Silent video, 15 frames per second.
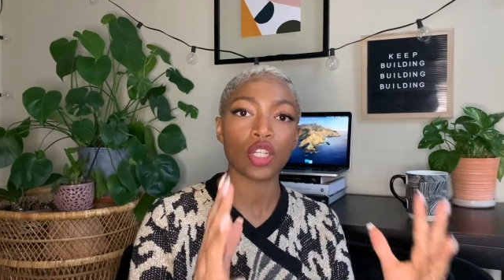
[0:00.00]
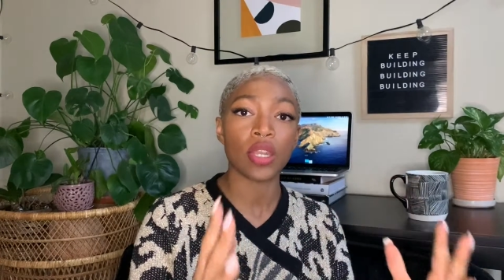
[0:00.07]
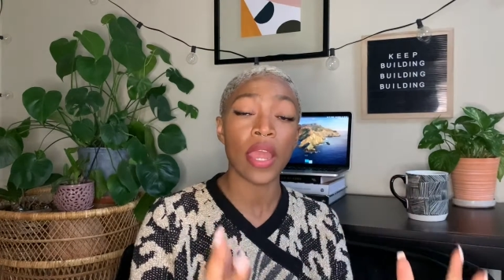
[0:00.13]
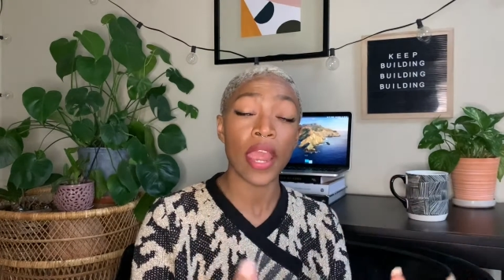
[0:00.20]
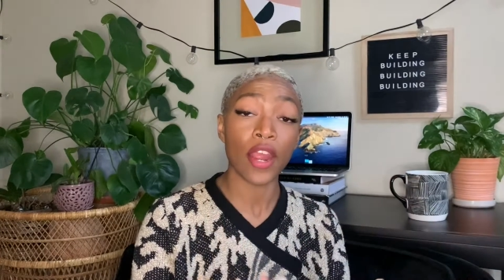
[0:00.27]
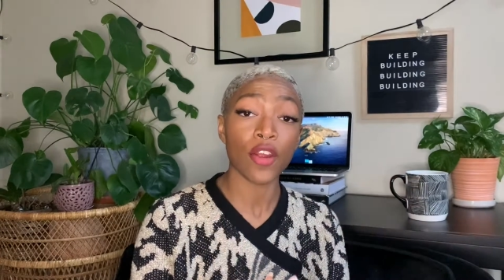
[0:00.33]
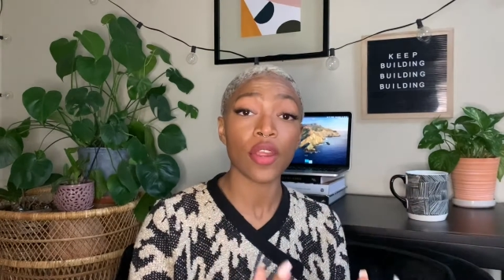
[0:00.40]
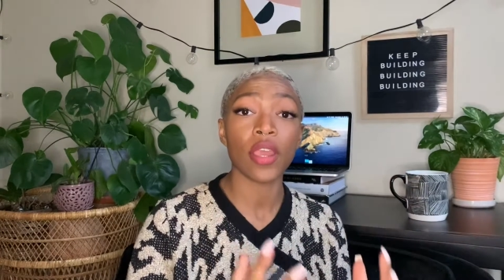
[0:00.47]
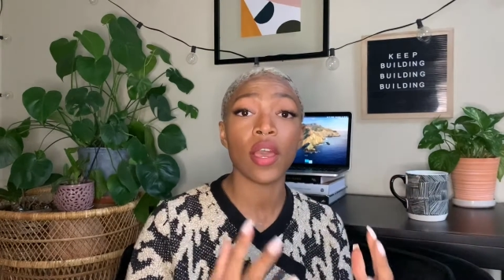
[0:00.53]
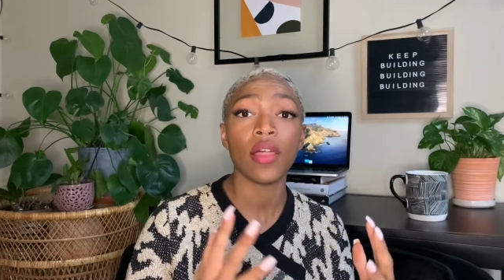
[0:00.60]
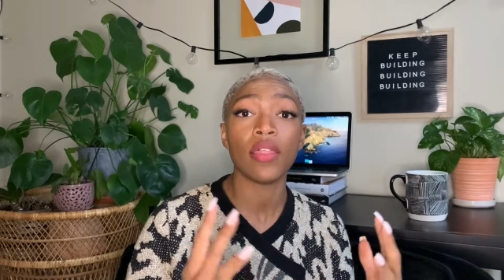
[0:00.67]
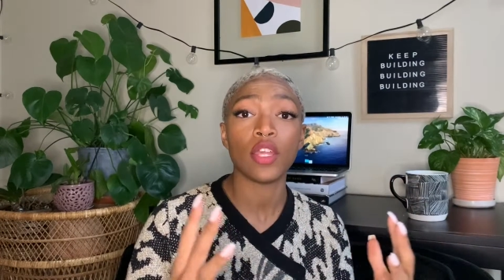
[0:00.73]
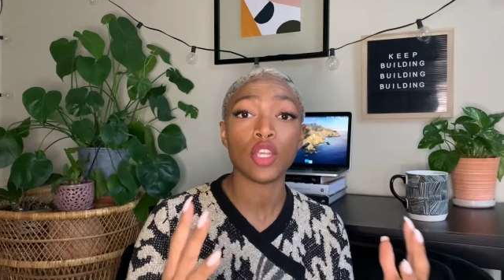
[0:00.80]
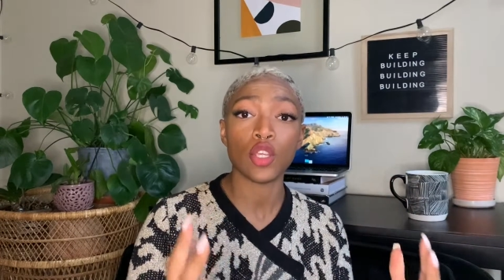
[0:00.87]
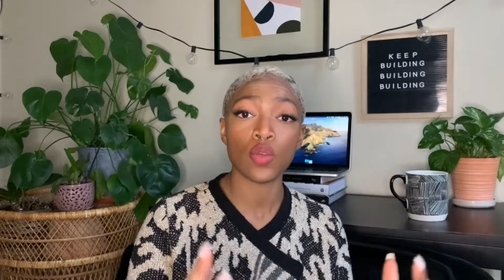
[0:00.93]
area
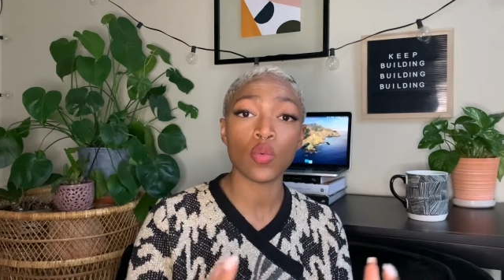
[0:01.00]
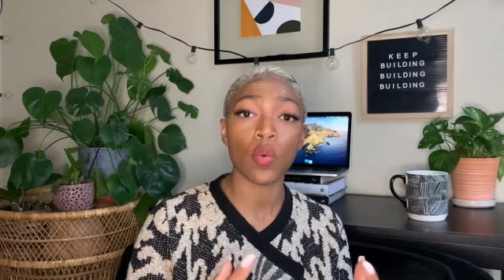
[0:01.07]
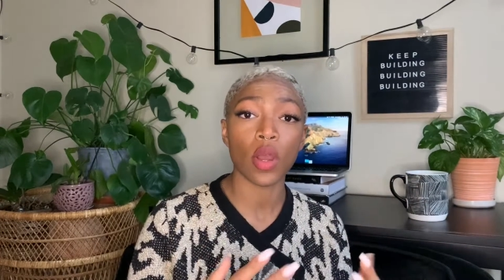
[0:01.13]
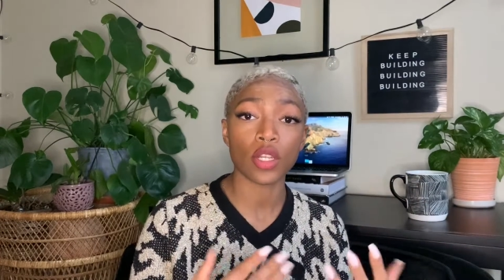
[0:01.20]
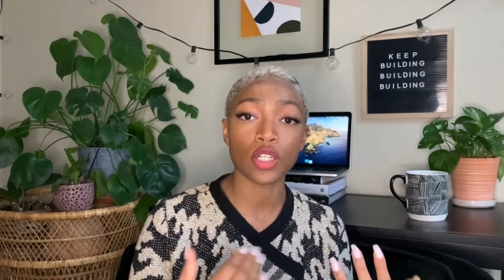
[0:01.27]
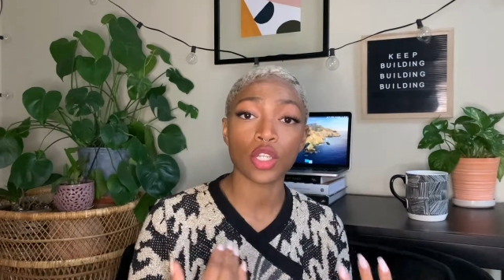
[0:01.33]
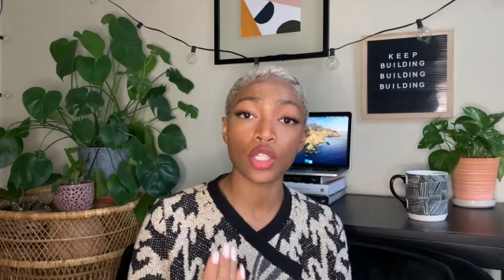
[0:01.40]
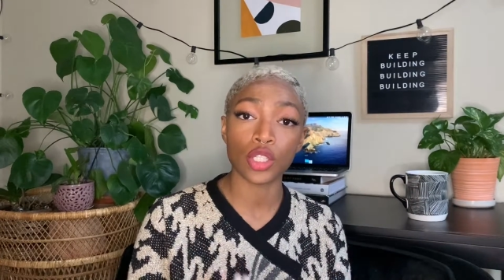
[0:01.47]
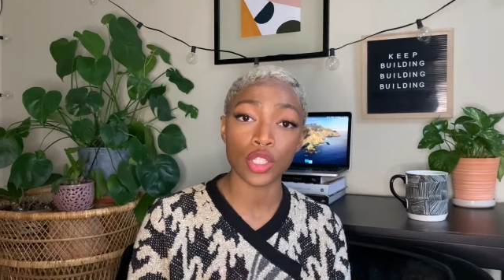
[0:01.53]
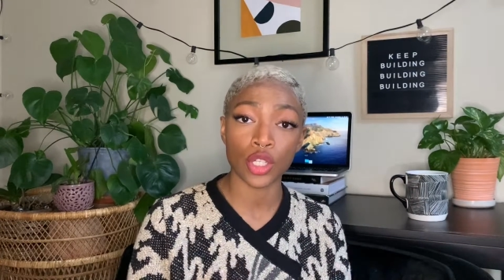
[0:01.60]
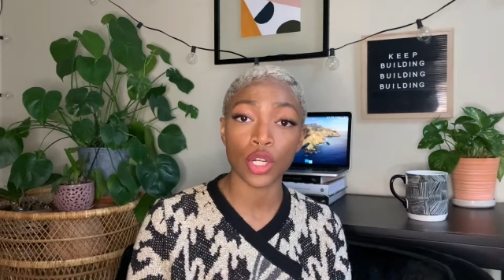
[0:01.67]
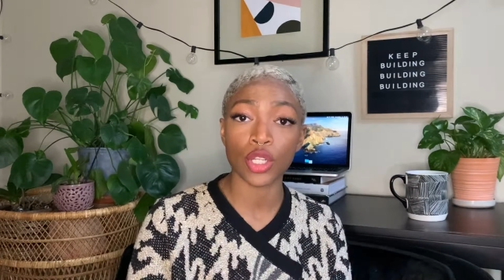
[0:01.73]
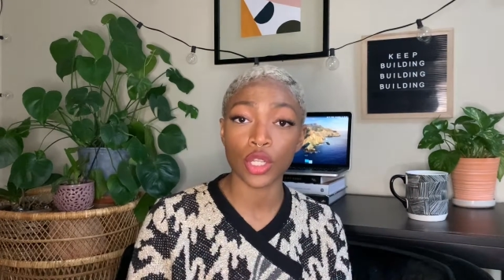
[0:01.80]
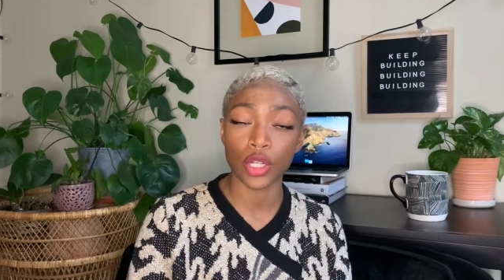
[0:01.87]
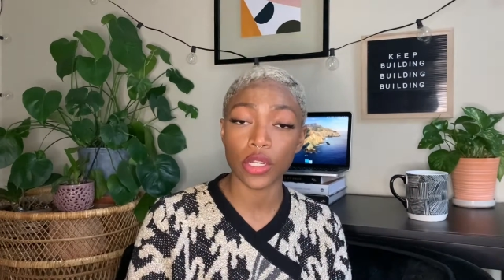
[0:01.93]
that you want to
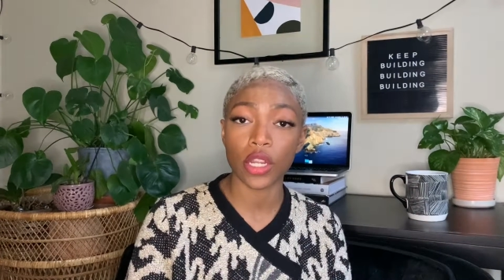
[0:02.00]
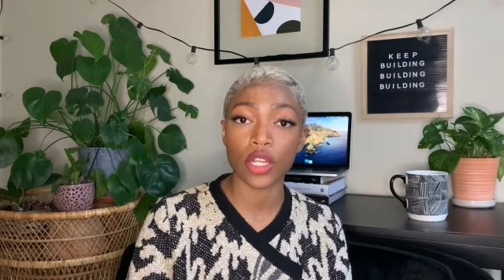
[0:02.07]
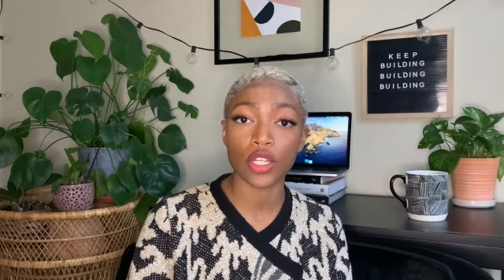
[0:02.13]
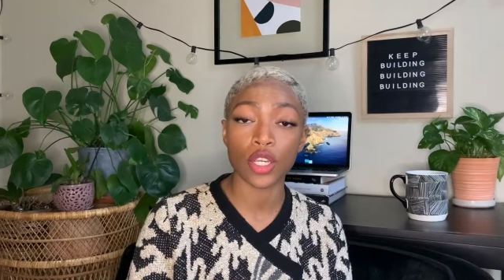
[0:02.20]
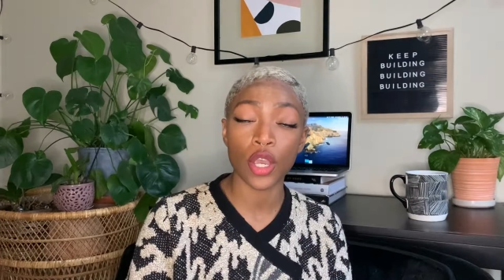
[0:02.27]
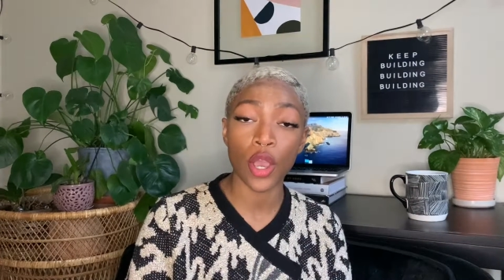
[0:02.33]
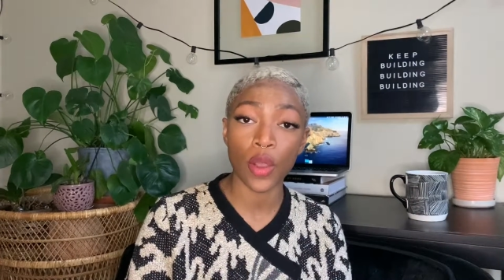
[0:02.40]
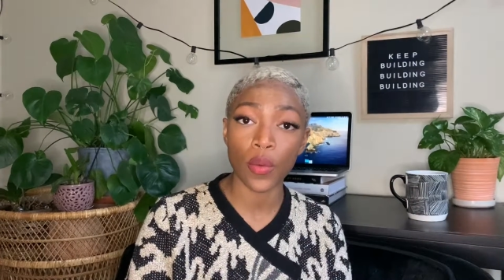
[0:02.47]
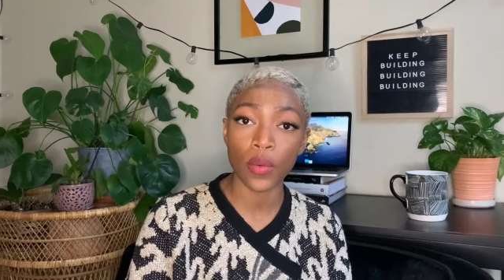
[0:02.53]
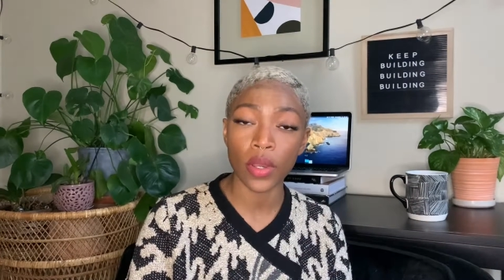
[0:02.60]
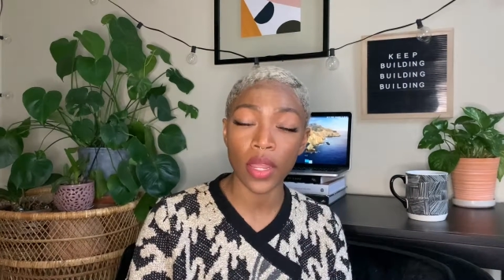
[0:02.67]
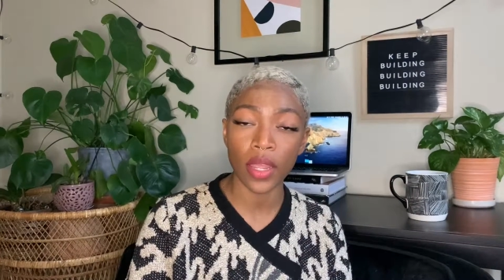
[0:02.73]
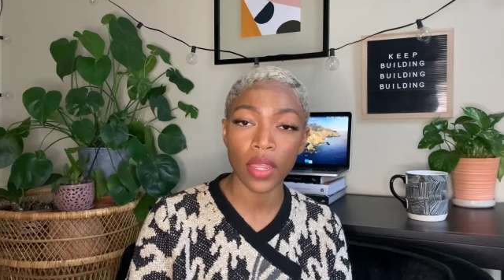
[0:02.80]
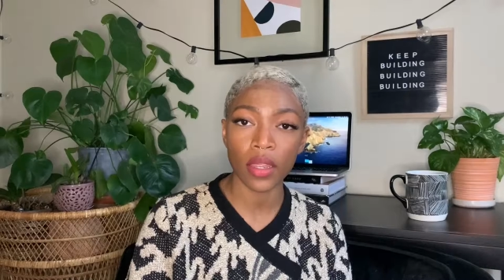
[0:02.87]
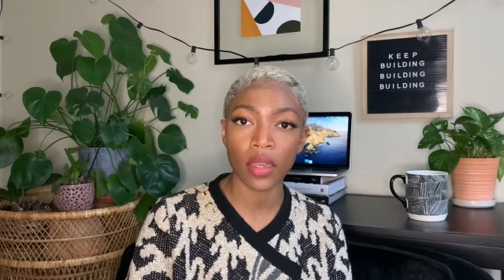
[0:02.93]
start learning to code
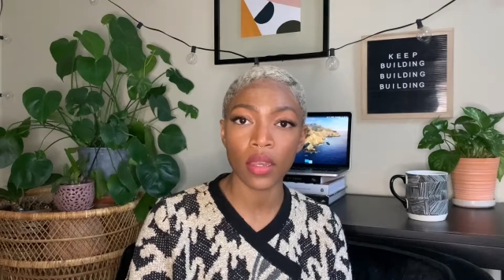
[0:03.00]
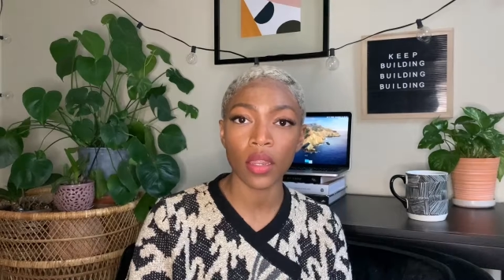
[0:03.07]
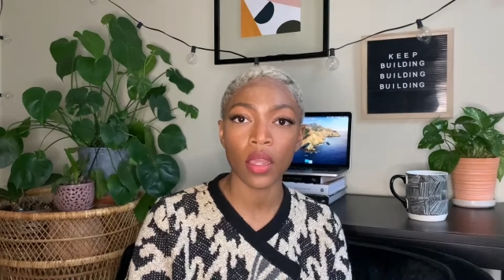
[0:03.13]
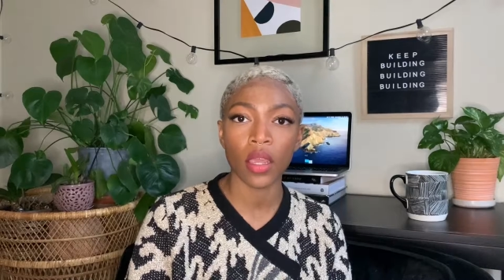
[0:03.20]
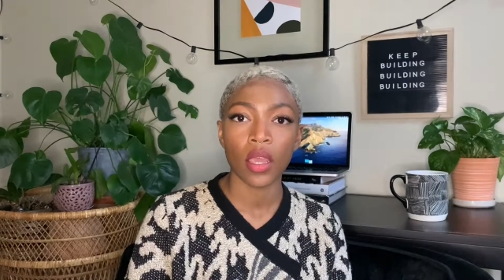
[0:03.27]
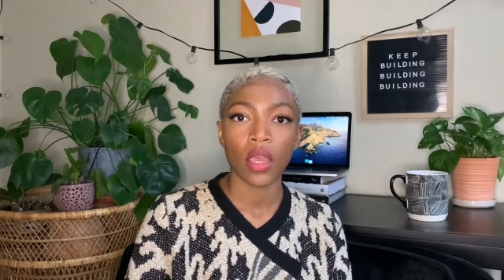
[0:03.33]
in